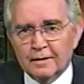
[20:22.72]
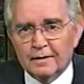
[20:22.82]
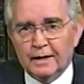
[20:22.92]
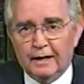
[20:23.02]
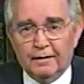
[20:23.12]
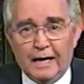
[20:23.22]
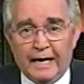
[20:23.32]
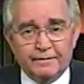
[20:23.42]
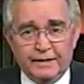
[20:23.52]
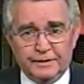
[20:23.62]
Now,
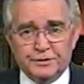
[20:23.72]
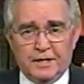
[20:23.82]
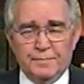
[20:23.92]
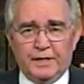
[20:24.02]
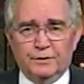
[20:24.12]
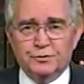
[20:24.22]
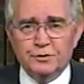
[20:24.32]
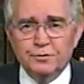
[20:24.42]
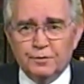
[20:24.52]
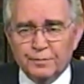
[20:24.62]
I think is coming as
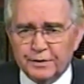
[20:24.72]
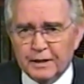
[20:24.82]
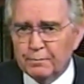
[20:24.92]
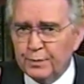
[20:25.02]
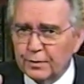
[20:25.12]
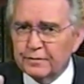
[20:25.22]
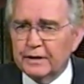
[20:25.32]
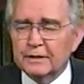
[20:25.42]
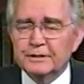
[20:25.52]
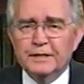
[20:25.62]
soon, but the important
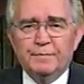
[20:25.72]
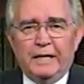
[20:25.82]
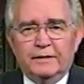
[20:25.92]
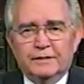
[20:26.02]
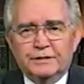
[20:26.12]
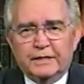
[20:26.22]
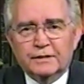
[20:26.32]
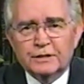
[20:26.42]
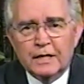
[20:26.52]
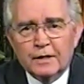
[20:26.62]
thing to see about this
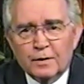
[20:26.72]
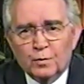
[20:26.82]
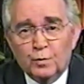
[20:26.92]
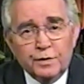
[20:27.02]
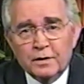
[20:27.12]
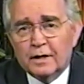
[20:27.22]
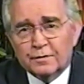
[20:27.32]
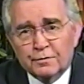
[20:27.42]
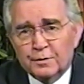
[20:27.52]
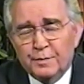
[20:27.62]
is we're not
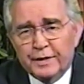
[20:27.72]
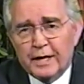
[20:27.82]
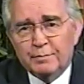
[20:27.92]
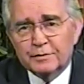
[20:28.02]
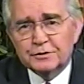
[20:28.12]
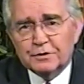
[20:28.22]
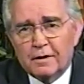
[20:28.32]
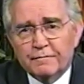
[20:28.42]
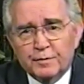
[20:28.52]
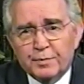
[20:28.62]
going to be able to
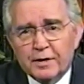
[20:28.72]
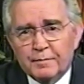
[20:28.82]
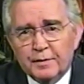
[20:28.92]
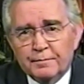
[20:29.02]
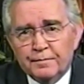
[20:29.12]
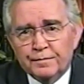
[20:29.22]
solve the problem.